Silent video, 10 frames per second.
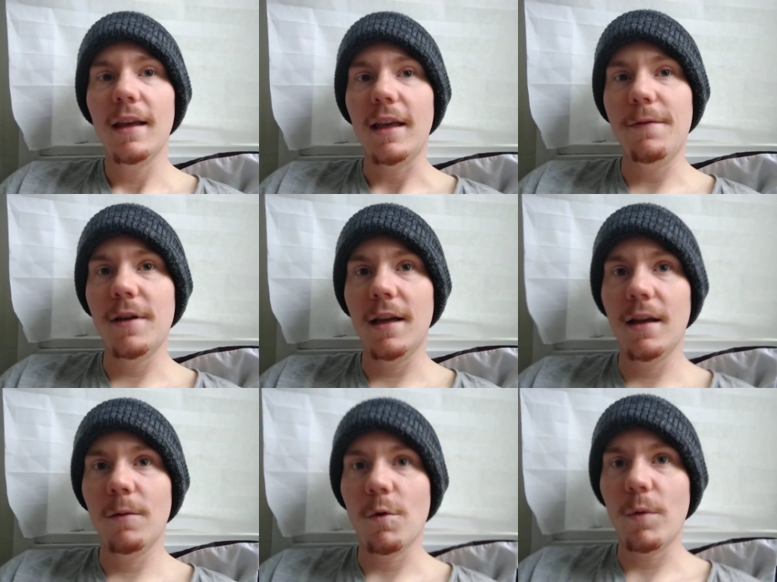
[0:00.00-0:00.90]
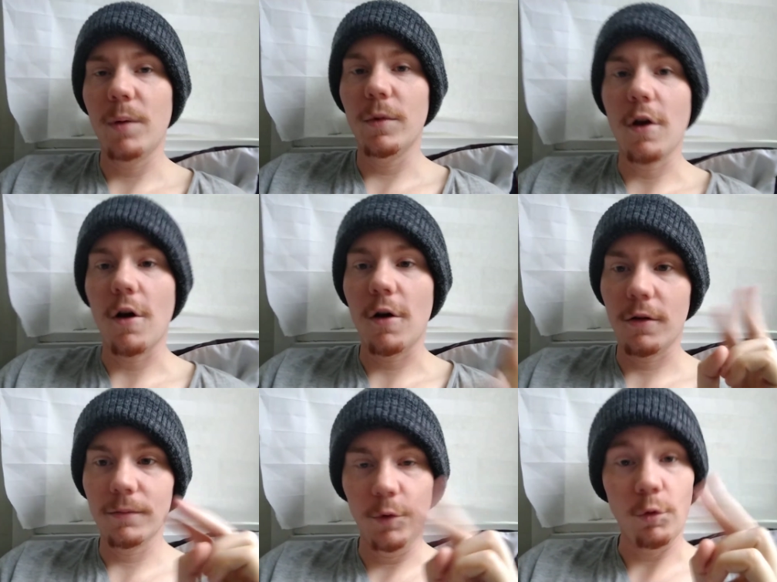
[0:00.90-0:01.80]
even in what we would
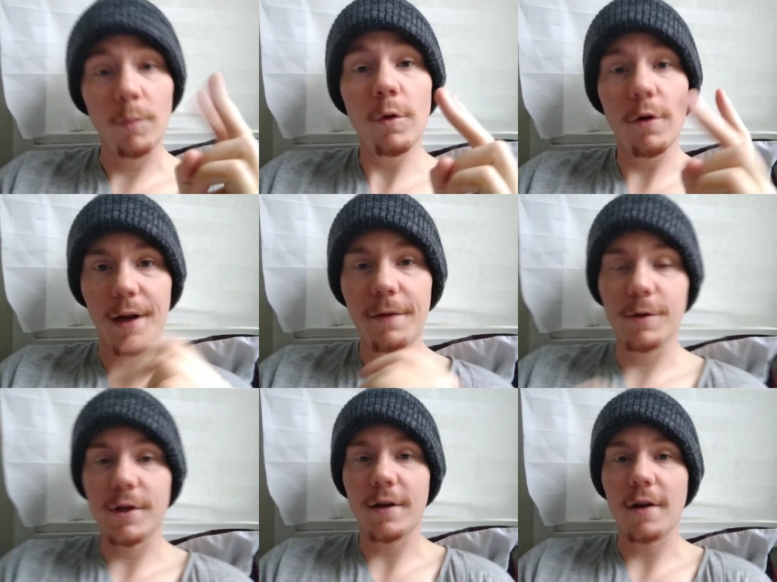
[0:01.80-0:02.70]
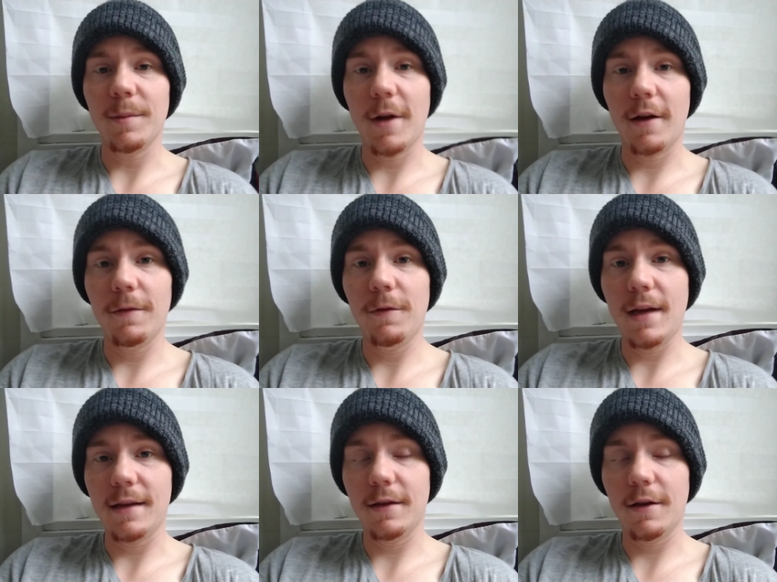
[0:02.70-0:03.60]
call normal grief, which I talked about a few
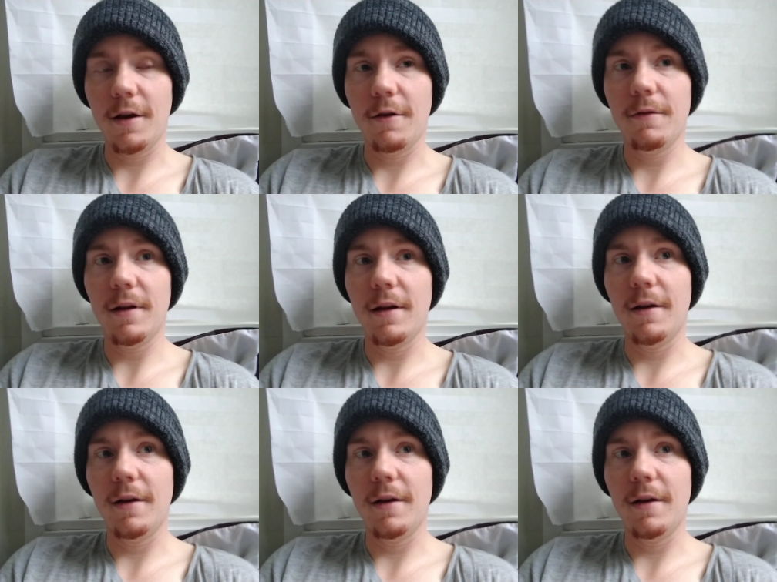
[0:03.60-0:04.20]
days ago,